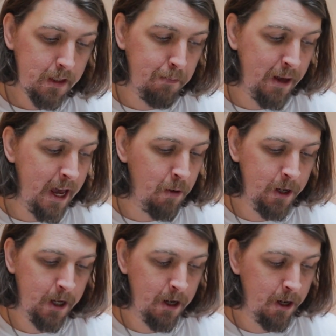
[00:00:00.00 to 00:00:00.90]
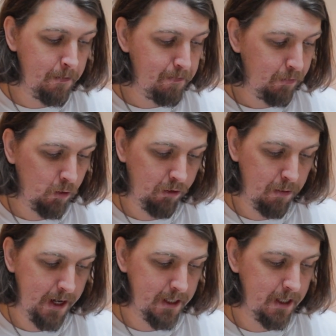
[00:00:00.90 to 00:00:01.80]
But hey, what are you going to do? We've
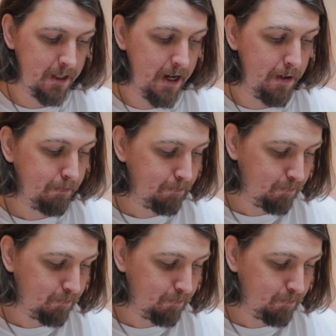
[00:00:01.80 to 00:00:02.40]
committed to this now.